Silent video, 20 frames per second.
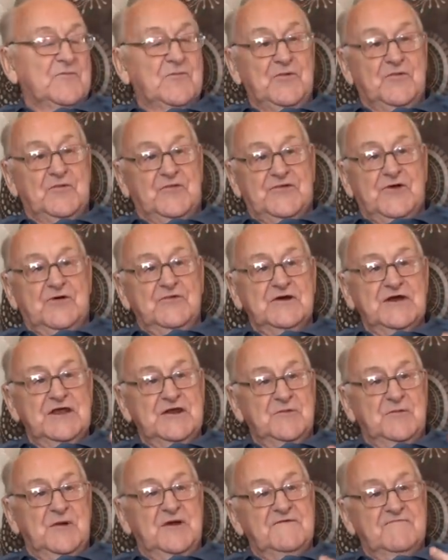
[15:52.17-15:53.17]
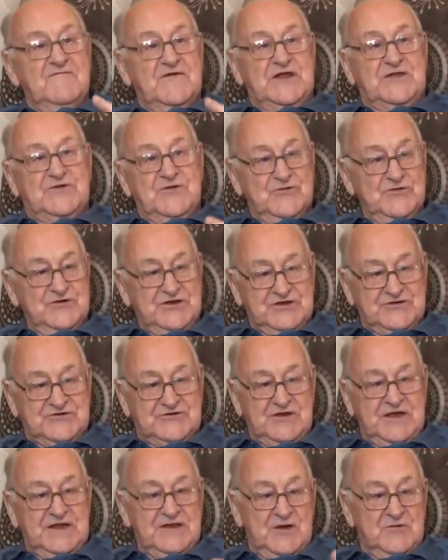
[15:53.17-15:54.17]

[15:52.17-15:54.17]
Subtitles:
But talking about Victoria Street,